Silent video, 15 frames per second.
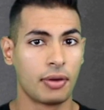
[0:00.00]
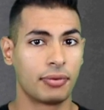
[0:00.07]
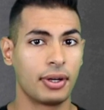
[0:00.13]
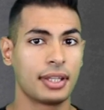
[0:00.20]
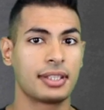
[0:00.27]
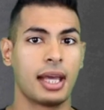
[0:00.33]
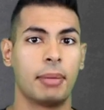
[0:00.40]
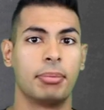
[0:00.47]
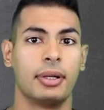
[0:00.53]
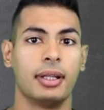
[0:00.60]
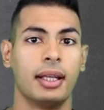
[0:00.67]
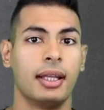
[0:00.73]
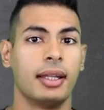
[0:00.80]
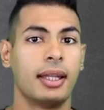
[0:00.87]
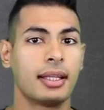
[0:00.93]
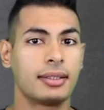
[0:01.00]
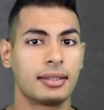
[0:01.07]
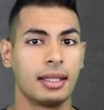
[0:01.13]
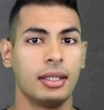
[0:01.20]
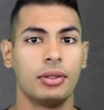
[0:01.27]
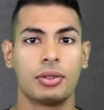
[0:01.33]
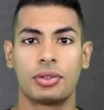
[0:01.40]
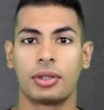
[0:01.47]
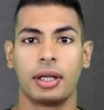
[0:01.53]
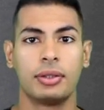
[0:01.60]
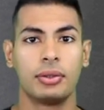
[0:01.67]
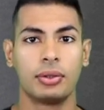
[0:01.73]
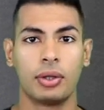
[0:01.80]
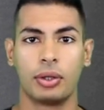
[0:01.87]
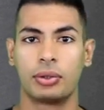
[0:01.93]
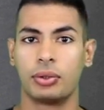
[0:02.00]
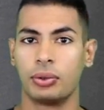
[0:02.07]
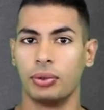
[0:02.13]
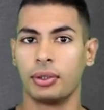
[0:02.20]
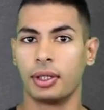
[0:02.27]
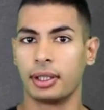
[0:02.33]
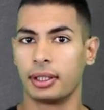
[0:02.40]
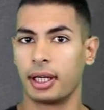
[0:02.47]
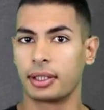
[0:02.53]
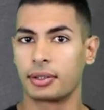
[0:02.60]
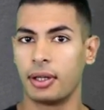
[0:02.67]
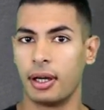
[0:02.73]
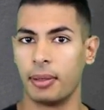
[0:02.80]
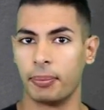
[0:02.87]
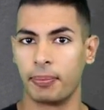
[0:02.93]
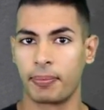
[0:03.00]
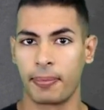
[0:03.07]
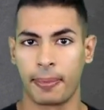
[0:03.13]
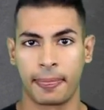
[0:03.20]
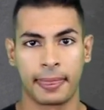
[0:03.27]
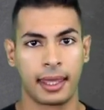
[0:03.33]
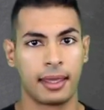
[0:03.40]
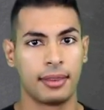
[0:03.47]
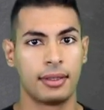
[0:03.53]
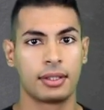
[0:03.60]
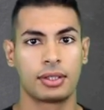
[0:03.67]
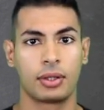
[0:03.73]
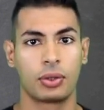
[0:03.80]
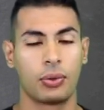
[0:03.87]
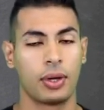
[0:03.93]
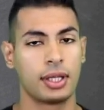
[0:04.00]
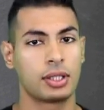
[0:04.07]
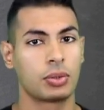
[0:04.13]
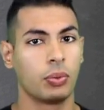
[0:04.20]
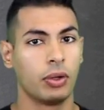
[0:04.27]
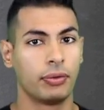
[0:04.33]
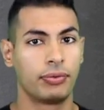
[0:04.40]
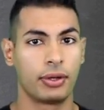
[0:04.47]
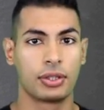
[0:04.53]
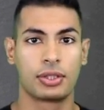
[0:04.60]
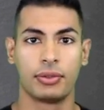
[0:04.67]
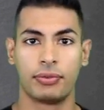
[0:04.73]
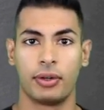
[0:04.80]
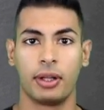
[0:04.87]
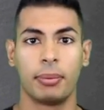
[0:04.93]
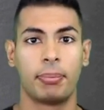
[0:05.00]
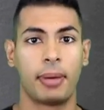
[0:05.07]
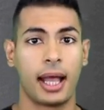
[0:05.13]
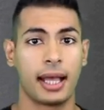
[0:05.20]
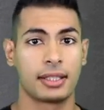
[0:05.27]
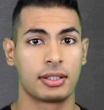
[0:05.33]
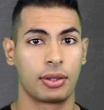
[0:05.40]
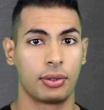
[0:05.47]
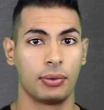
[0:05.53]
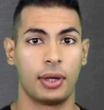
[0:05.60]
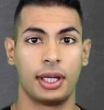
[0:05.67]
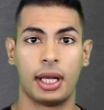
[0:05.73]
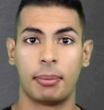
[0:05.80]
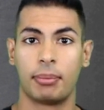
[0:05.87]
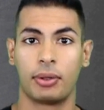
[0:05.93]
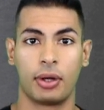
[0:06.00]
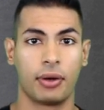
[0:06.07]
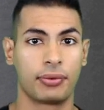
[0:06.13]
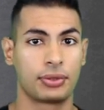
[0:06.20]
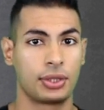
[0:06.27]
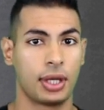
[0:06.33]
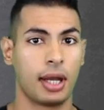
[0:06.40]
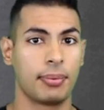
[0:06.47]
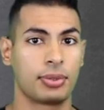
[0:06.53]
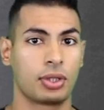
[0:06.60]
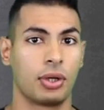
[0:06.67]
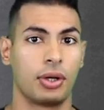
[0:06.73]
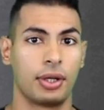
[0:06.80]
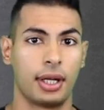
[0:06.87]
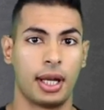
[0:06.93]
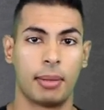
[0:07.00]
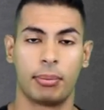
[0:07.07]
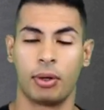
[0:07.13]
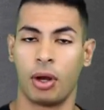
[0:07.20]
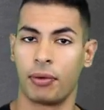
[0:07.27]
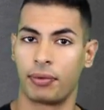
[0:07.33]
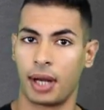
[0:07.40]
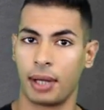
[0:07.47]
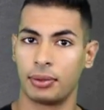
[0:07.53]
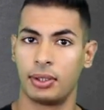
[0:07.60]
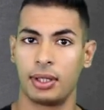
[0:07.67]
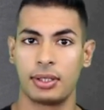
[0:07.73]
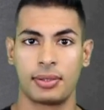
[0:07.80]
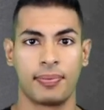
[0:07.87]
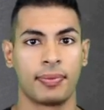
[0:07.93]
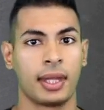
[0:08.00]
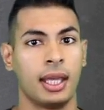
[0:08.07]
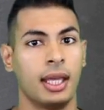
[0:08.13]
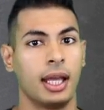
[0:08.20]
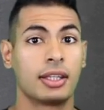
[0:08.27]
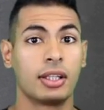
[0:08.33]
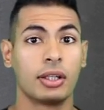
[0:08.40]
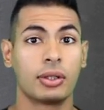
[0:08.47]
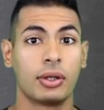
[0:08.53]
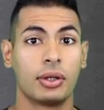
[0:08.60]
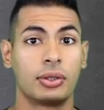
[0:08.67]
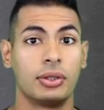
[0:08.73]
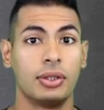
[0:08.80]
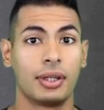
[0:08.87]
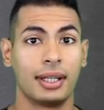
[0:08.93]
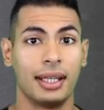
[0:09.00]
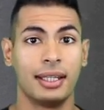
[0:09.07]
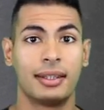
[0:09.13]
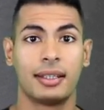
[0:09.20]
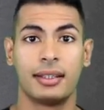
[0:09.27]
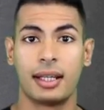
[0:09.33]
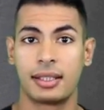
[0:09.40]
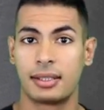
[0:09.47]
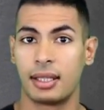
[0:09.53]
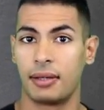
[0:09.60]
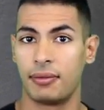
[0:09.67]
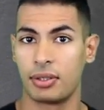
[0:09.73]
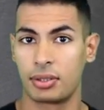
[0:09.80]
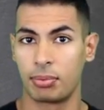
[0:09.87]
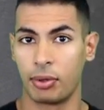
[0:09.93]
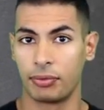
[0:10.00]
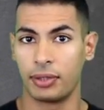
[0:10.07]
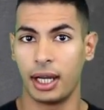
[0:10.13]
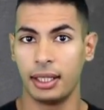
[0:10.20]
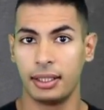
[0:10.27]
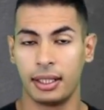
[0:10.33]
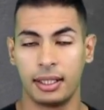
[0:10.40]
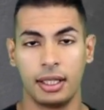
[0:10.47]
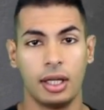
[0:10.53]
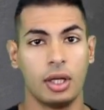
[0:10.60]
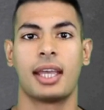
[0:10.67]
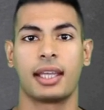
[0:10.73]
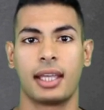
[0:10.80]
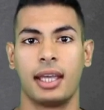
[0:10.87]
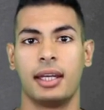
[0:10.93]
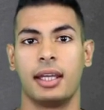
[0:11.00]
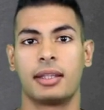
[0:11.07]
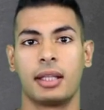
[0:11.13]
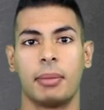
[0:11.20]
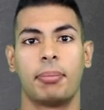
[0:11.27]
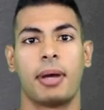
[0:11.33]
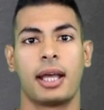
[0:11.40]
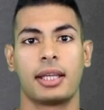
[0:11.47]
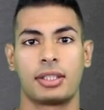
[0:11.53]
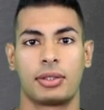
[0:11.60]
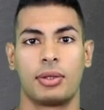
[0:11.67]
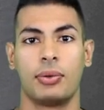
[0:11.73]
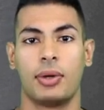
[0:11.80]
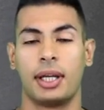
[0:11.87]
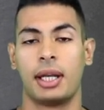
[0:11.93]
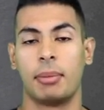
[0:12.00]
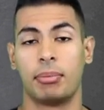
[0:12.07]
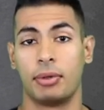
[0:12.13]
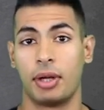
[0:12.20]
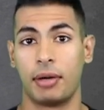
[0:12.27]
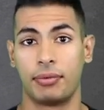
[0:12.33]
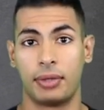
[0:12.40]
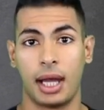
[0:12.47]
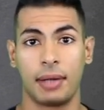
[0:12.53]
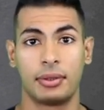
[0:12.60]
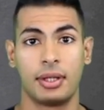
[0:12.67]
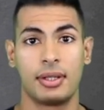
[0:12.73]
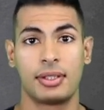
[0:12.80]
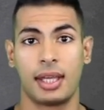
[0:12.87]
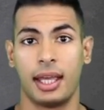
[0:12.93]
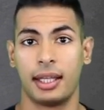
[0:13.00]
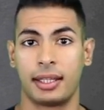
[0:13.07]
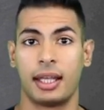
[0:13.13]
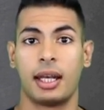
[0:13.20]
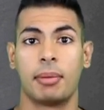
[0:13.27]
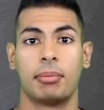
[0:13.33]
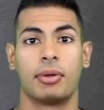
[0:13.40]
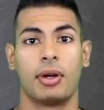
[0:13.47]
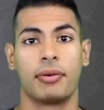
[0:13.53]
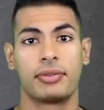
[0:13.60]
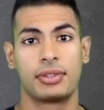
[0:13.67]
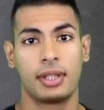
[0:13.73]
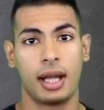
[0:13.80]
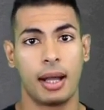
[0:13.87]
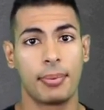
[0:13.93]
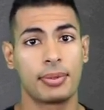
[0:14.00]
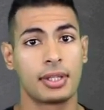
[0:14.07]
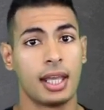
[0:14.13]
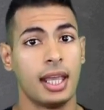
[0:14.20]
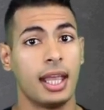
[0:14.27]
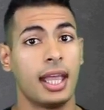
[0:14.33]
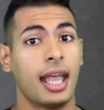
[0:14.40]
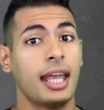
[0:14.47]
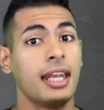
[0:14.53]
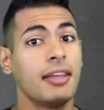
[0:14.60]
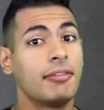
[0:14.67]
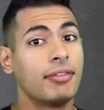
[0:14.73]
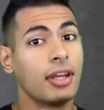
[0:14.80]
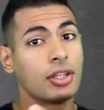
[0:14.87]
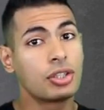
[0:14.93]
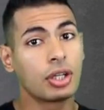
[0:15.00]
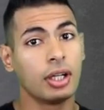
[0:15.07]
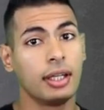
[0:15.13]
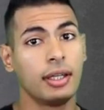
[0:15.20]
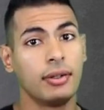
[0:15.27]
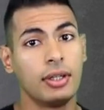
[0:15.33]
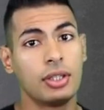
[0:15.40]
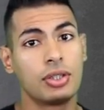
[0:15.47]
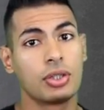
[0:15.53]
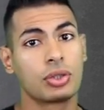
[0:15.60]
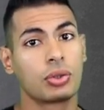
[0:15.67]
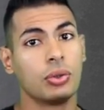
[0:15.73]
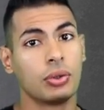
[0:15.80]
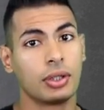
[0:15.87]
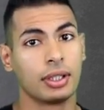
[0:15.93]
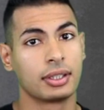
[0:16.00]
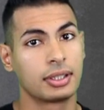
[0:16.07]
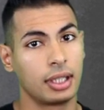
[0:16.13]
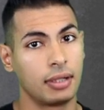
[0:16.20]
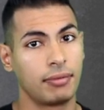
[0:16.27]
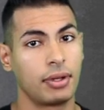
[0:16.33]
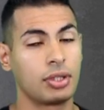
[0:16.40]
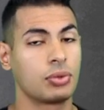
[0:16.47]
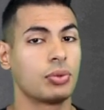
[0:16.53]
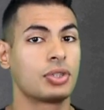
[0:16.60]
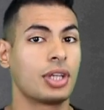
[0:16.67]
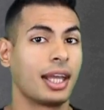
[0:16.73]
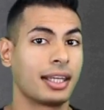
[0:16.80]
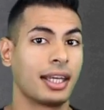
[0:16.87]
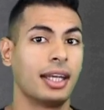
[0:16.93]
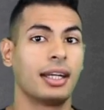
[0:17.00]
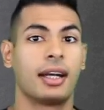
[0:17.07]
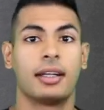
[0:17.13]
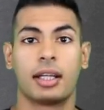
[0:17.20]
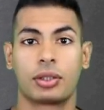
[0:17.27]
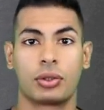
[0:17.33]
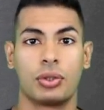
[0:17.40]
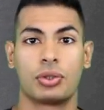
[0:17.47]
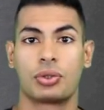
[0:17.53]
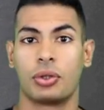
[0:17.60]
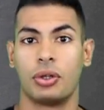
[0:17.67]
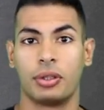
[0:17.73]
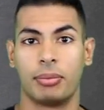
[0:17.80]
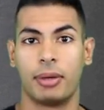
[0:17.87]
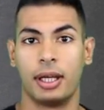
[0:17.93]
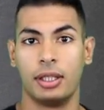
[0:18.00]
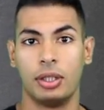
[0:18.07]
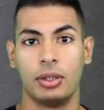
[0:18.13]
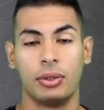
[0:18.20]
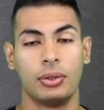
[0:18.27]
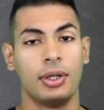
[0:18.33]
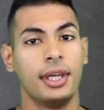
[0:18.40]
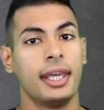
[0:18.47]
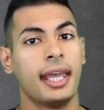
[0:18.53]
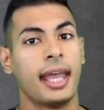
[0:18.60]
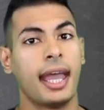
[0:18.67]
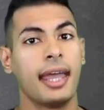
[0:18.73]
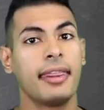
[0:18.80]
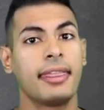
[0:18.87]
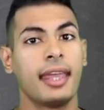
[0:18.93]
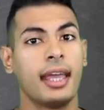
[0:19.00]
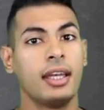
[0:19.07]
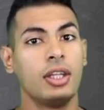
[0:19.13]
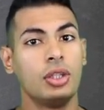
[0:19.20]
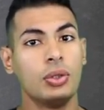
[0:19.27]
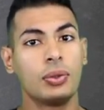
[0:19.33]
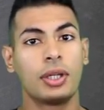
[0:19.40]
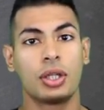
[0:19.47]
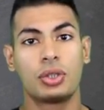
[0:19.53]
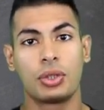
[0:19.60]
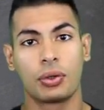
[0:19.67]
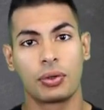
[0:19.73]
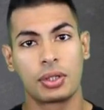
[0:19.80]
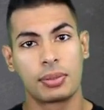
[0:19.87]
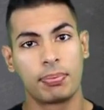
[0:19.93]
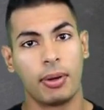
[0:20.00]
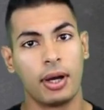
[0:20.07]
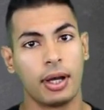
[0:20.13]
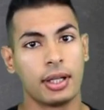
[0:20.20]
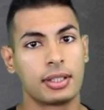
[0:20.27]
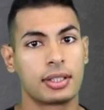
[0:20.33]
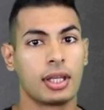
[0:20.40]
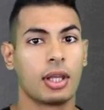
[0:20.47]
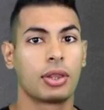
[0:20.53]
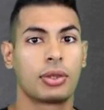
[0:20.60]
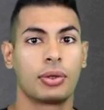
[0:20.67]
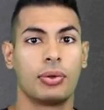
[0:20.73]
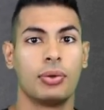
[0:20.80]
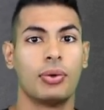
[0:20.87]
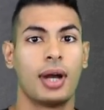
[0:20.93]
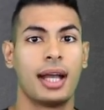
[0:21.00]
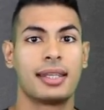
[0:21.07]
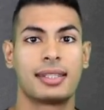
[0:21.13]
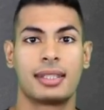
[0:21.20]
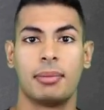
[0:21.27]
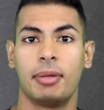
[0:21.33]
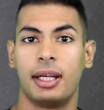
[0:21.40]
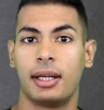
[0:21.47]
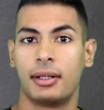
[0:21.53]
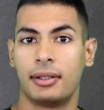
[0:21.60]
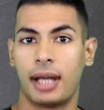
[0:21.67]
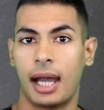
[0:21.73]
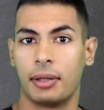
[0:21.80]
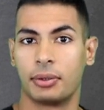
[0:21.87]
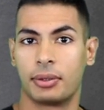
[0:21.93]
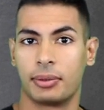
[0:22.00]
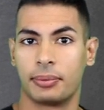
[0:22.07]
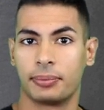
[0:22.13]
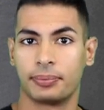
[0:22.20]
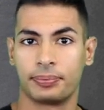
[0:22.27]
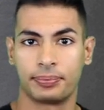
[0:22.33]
For example, let's say you try to go to google.com. This request will first of all pass through a number of stops or a number of routers. It'll go to your internet service provider. Again, it'll pass through a number of routers and a number of stops, and eventually reaches Google servers, which again are not controlled by you. And then you get your response through a similar route.